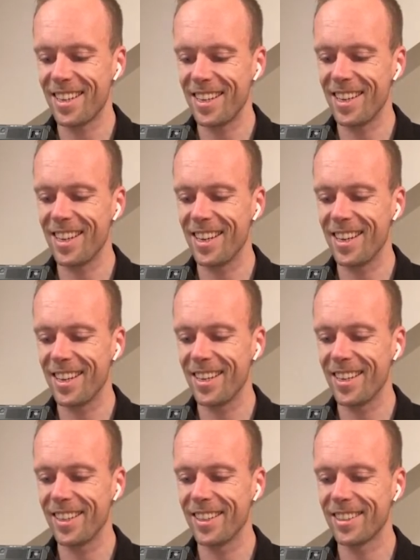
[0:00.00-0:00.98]

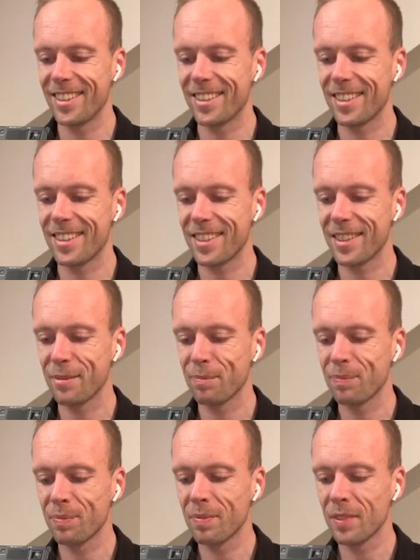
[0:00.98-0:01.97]
is.
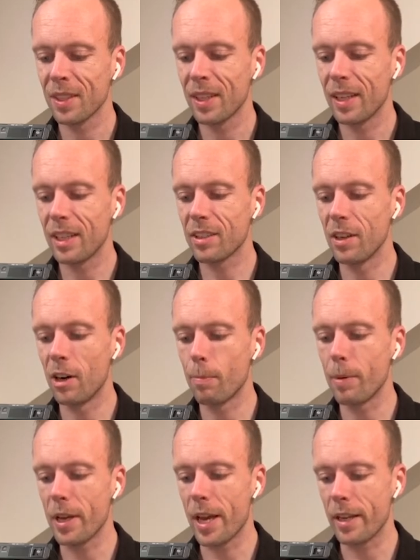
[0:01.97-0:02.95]
It's an
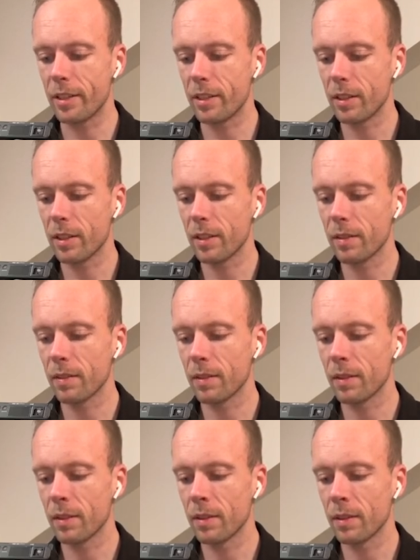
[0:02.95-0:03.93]
RPS. It's not numbered though,
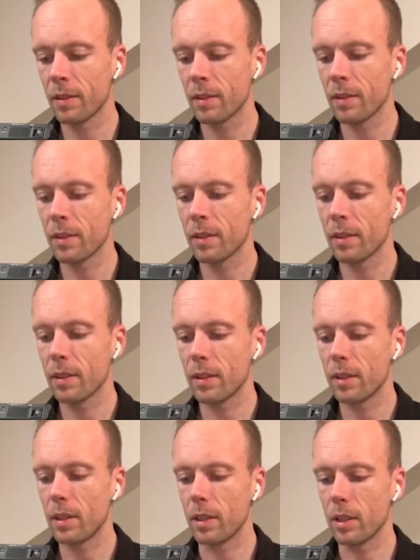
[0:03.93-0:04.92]
is it?
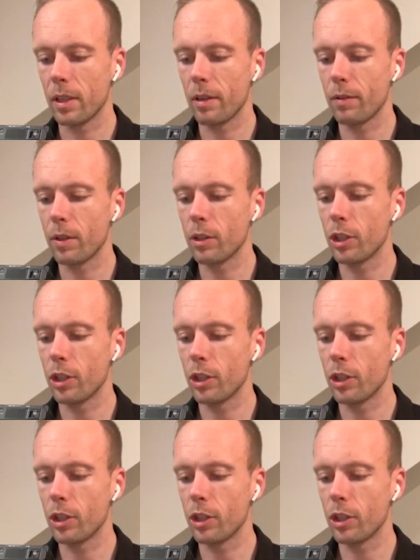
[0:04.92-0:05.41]
I have to